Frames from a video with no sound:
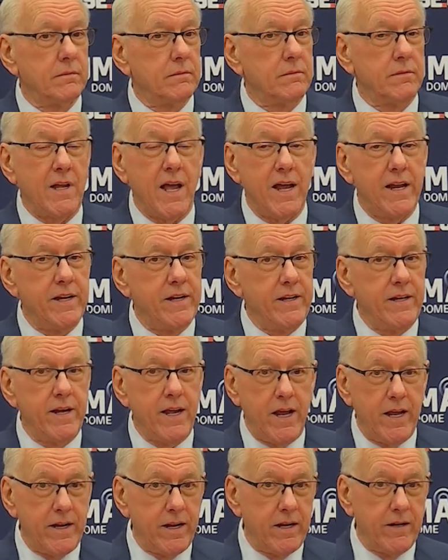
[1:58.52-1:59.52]

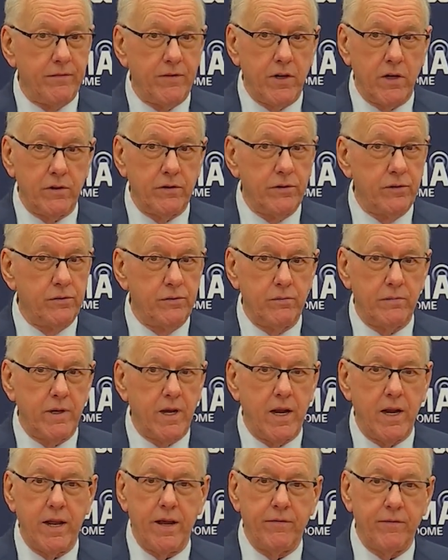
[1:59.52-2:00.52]
99 out of 100 do
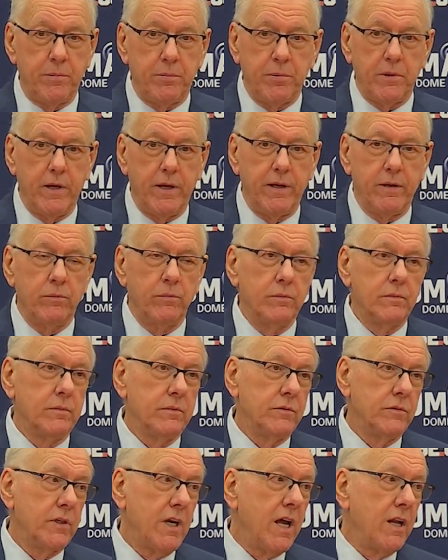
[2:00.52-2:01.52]
not have a plan.
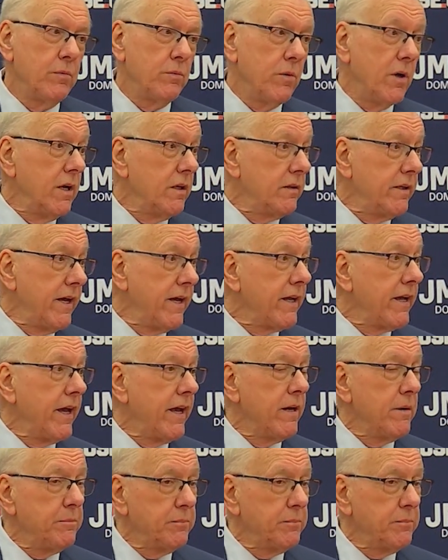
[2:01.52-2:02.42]
John Wildhack had a